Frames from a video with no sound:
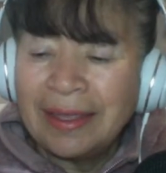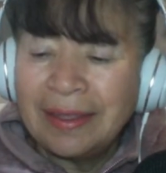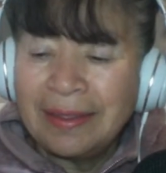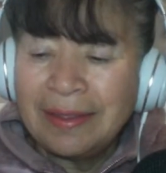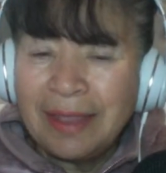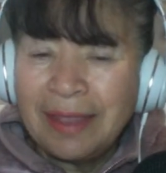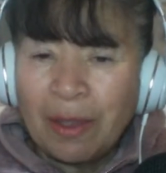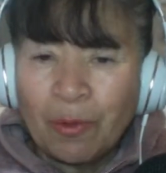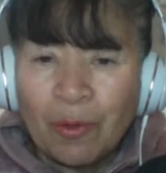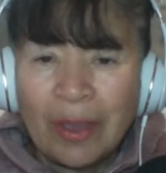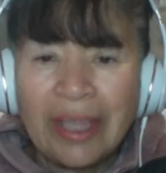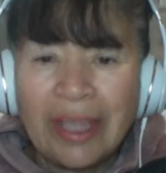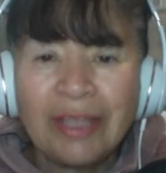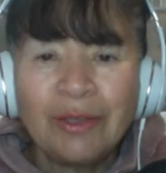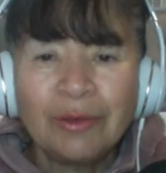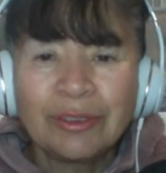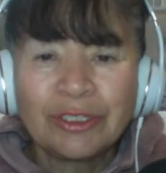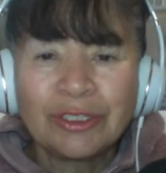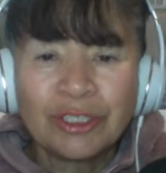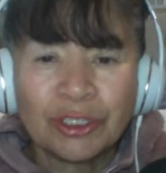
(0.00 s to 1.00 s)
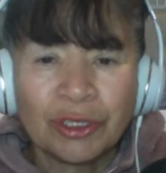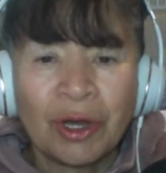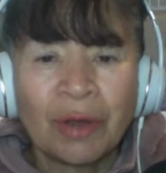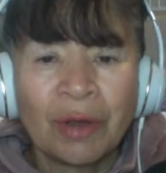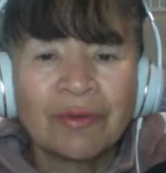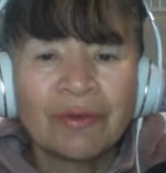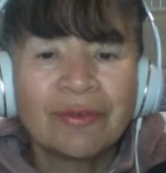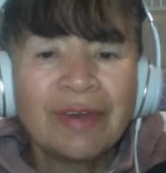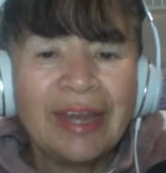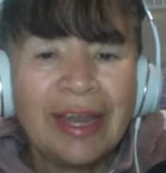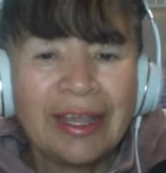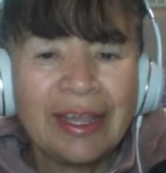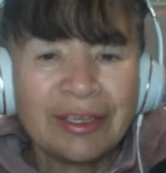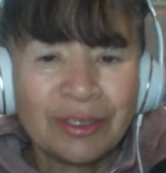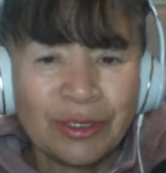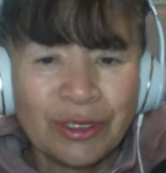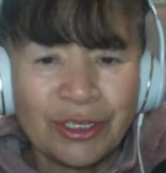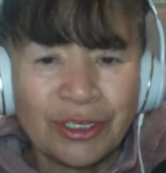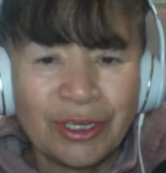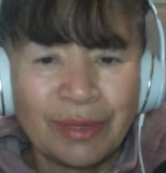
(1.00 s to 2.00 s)
The Way to Strong
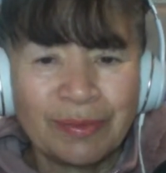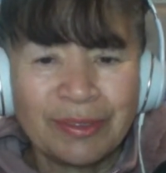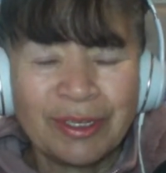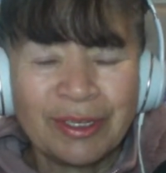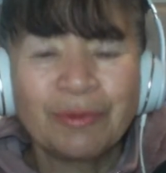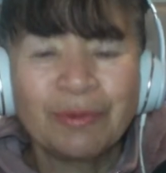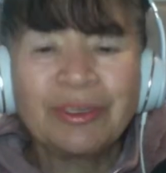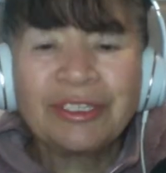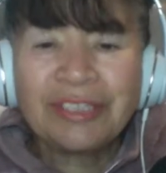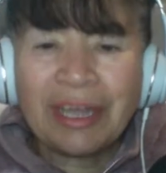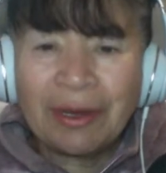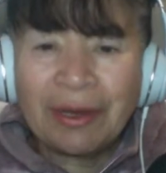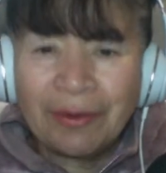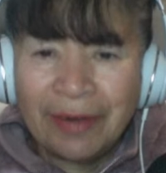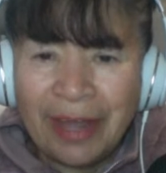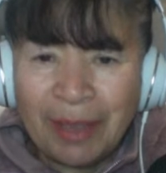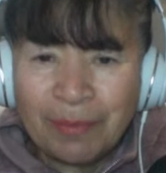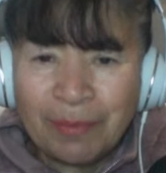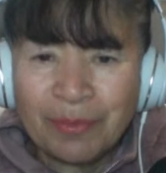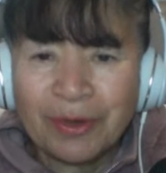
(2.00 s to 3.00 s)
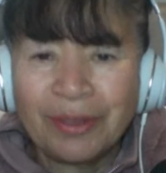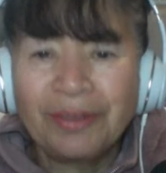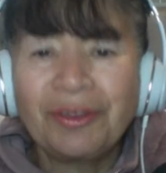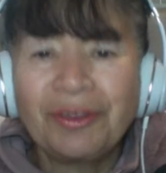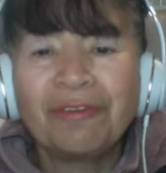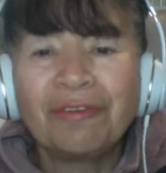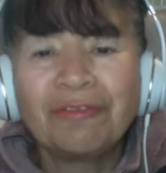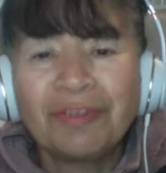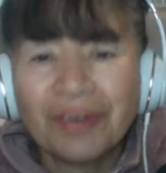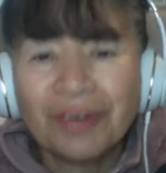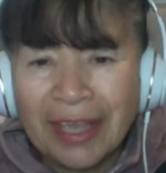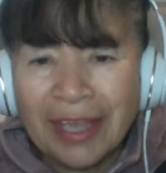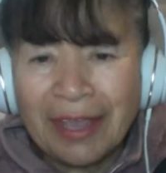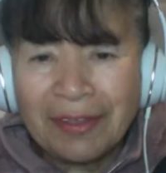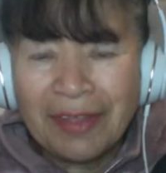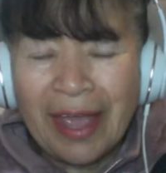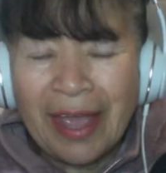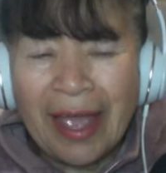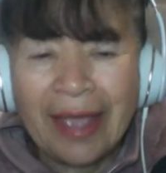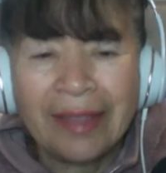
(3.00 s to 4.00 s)
Relationships. We start in April. Don't
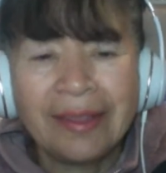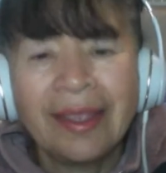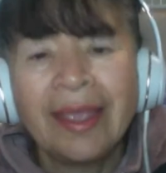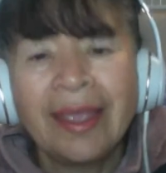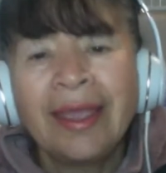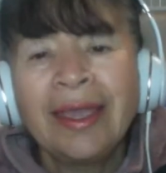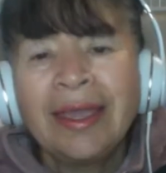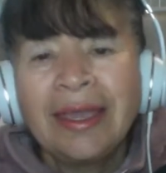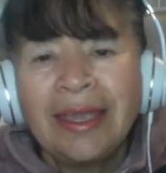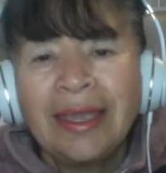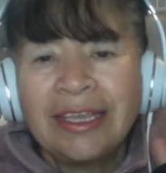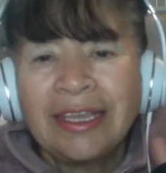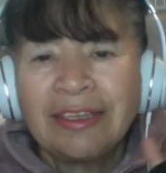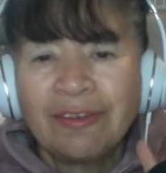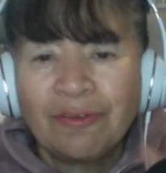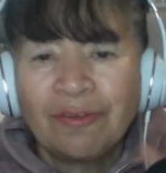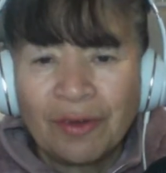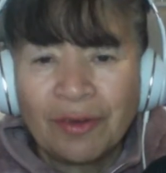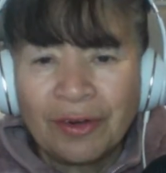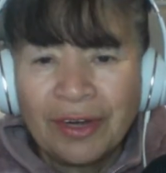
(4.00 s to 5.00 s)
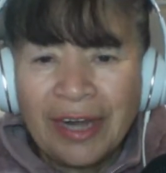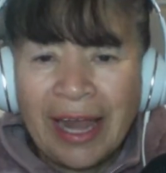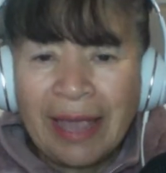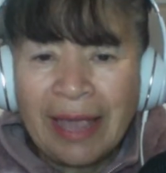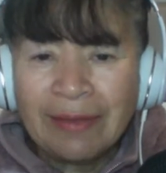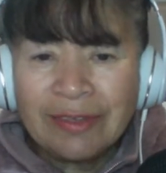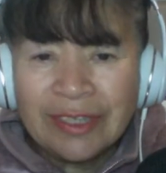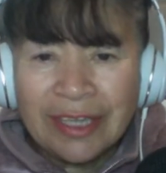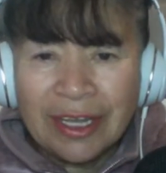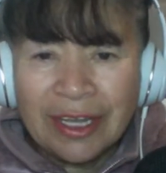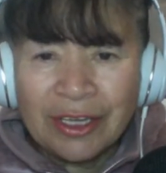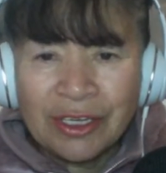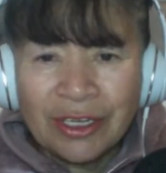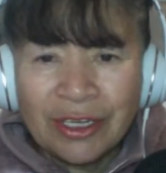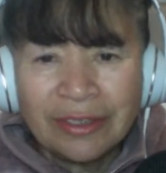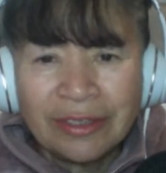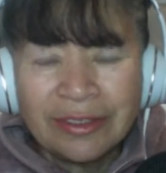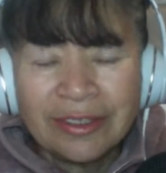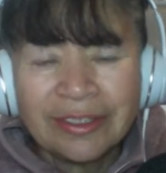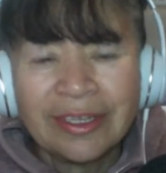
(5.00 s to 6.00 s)
forget that it's 4 live
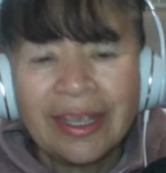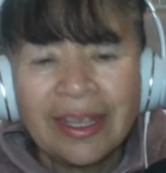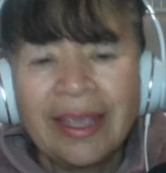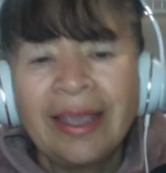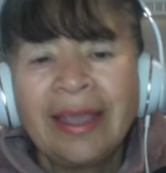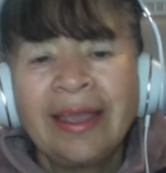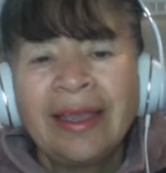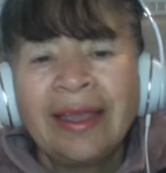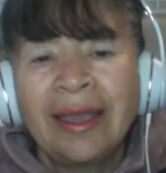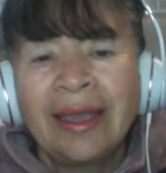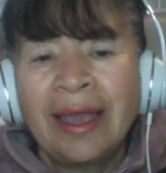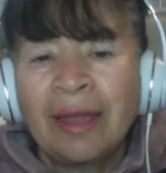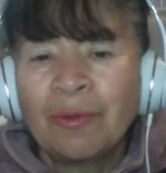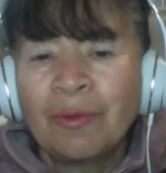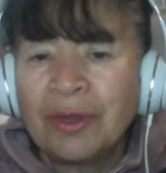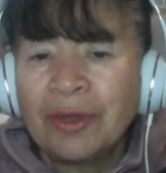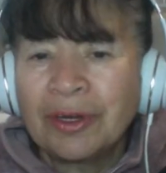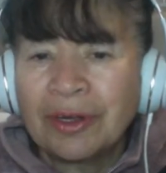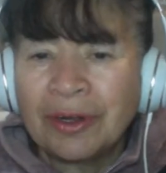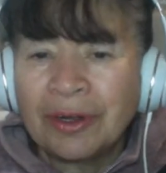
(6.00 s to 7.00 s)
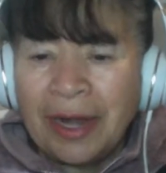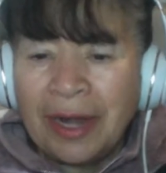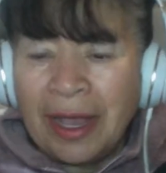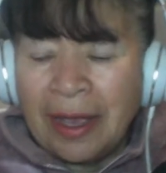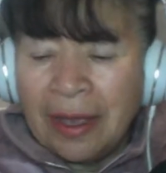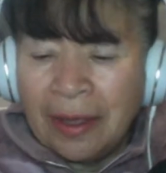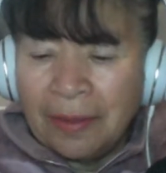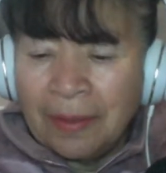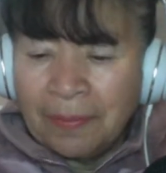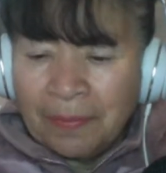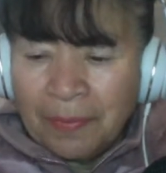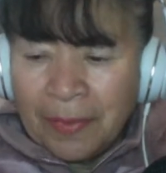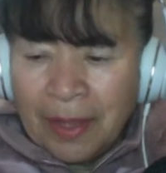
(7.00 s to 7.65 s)
sessions, and we're gonna